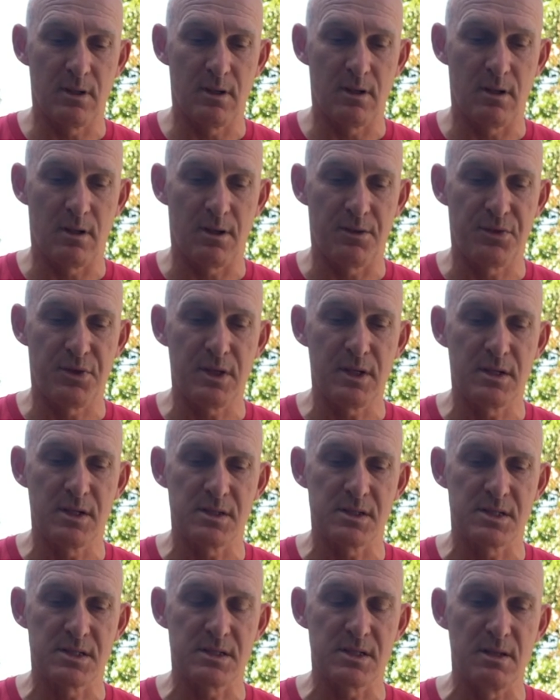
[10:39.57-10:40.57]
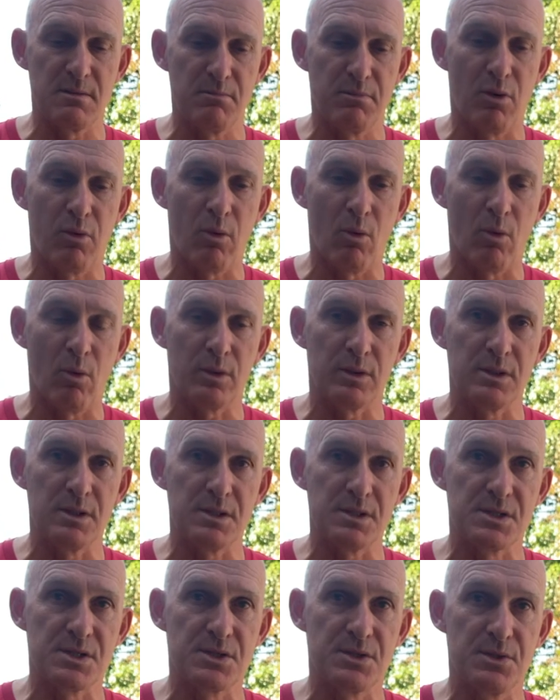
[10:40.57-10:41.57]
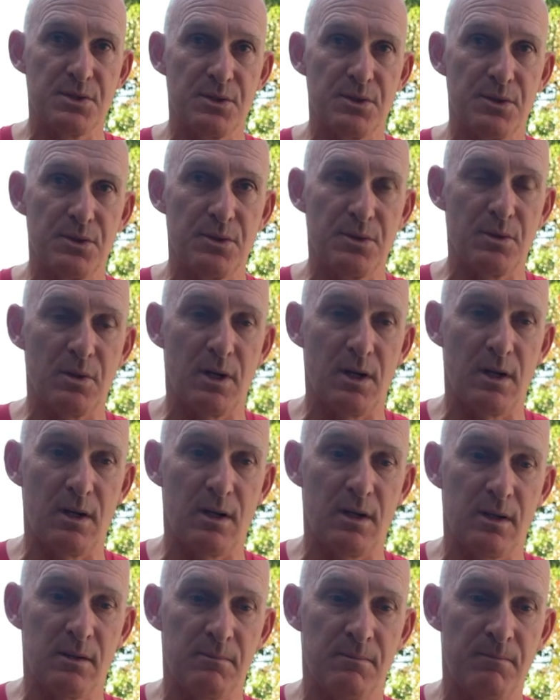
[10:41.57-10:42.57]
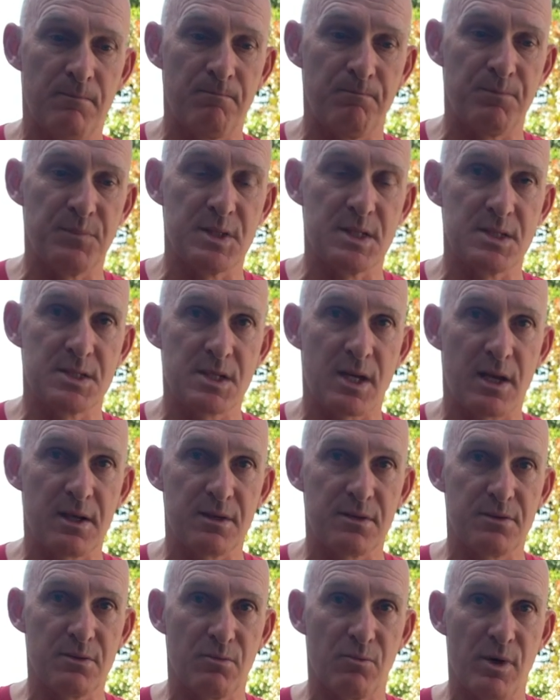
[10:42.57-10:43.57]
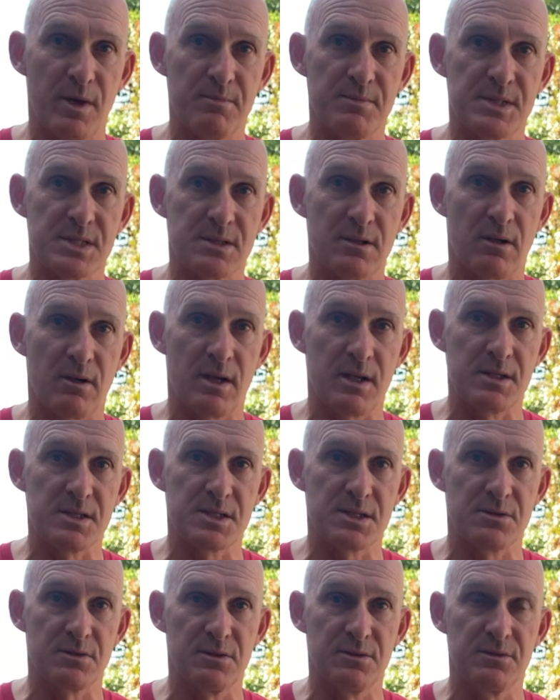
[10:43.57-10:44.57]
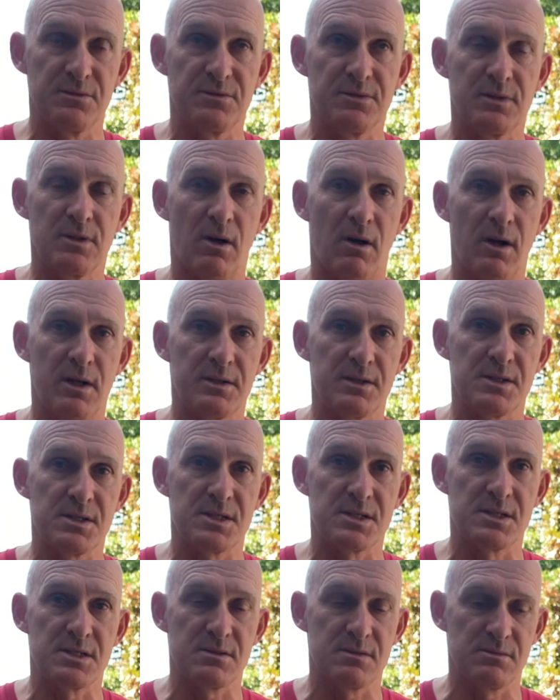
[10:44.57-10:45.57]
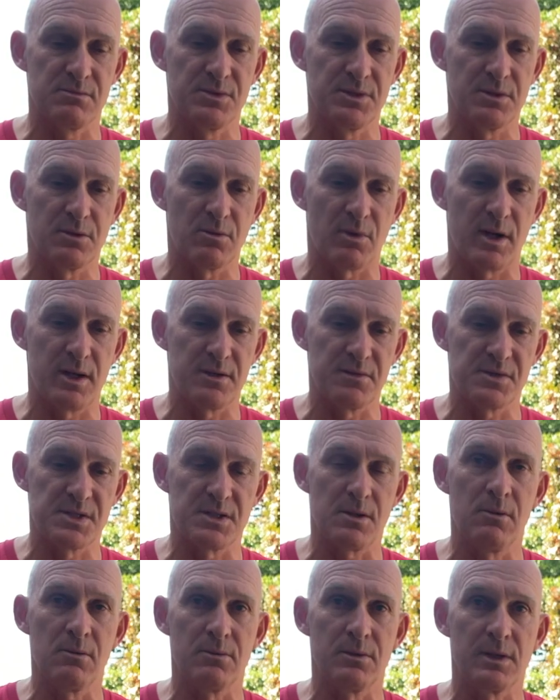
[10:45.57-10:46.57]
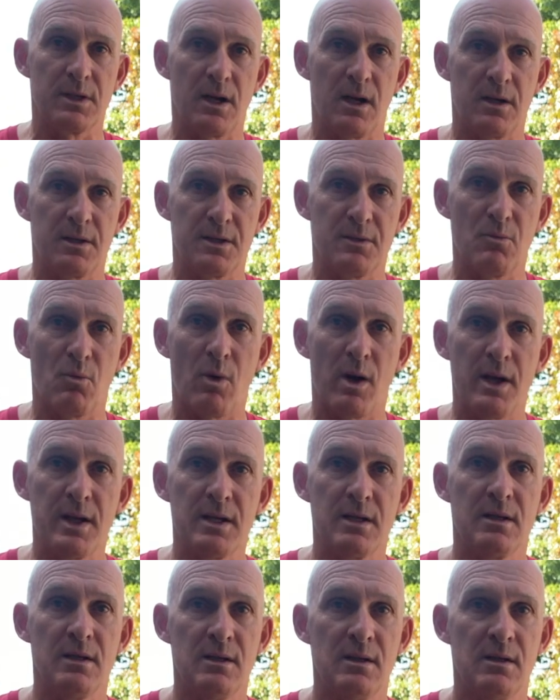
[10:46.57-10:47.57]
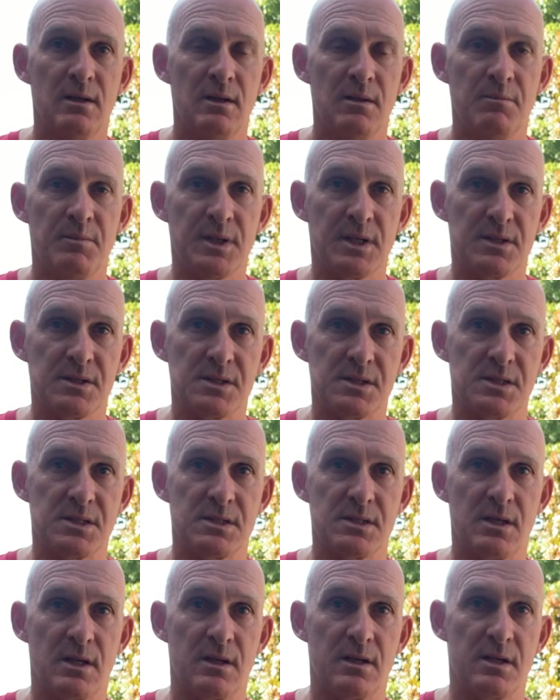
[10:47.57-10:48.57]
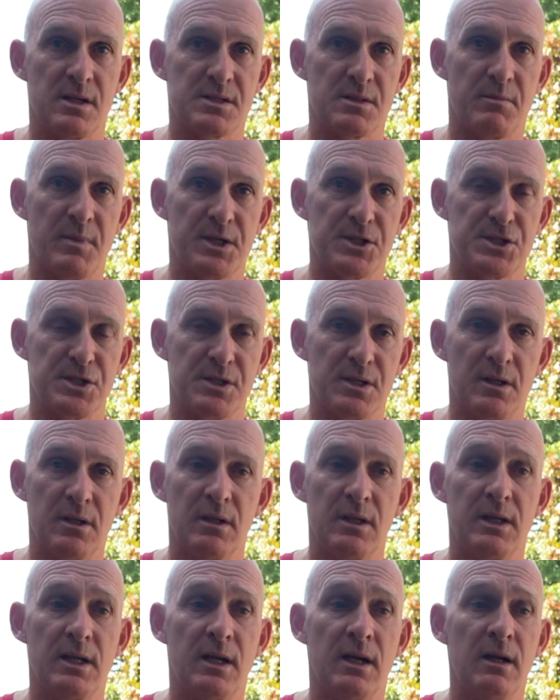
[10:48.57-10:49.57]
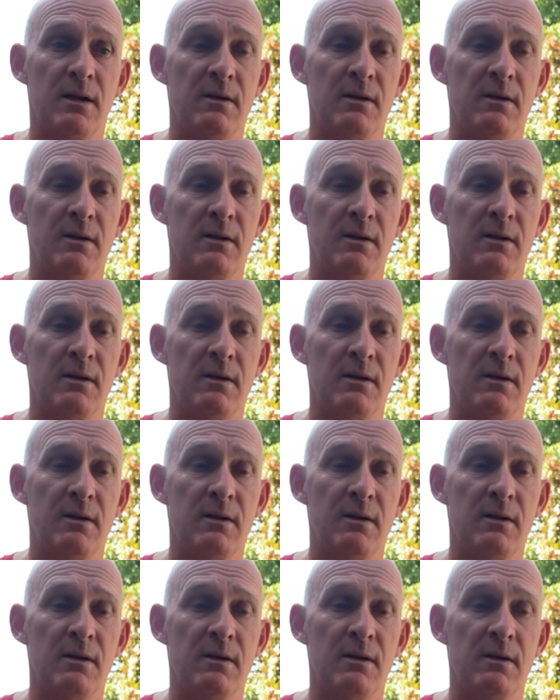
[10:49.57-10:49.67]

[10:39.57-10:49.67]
think it's important to take the website sort of guidance with a grain of salt regarding weight, because as I mentioned earlier,